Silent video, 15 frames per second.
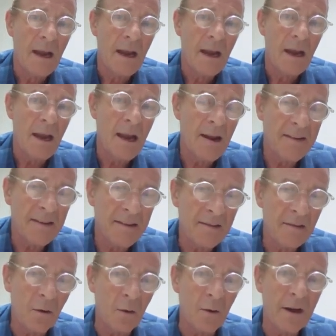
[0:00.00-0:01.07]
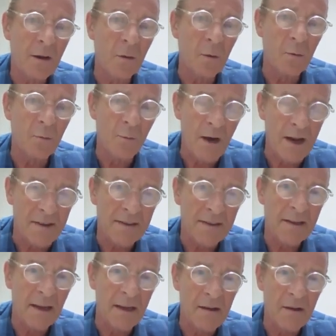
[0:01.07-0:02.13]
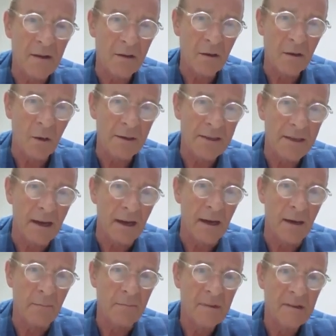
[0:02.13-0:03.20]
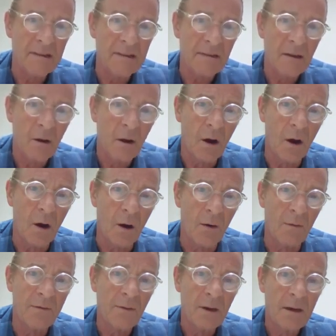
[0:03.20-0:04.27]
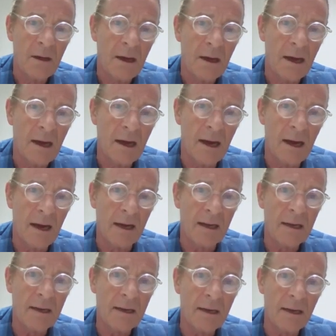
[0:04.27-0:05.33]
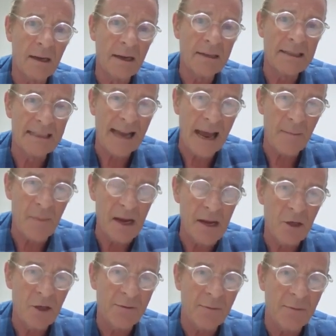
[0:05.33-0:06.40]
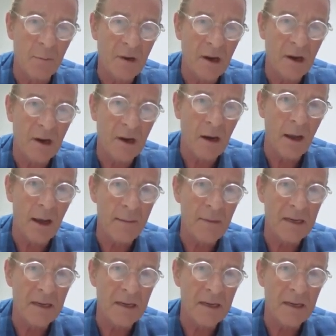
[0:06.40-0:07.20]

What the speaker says: historical risk in dollar terms of damage from climate